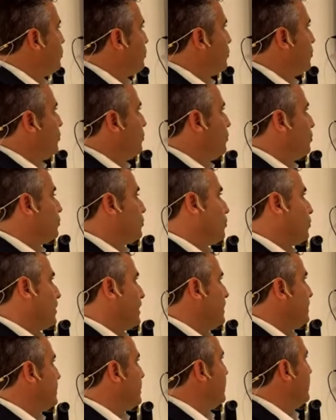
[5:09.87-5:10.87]
to
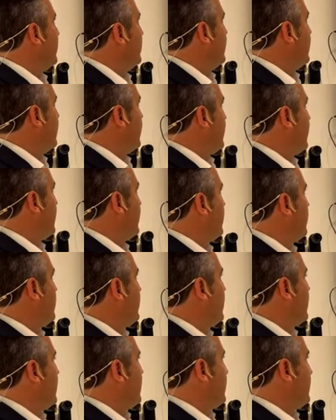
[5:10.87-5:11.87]
read.
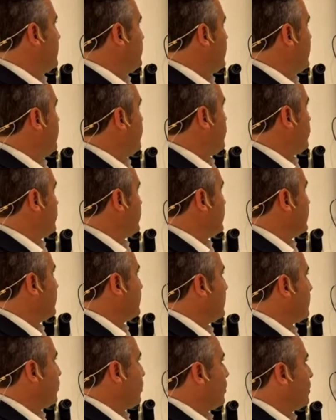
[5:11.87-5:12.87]
It's very important, the
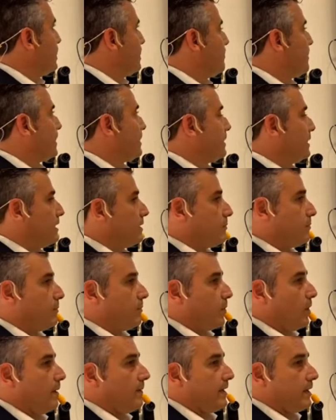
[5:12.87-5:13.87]
technology, but it's
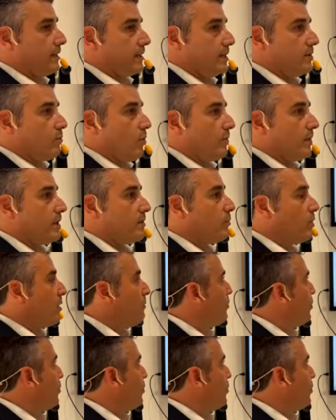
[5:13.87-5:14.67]
probably at this moment more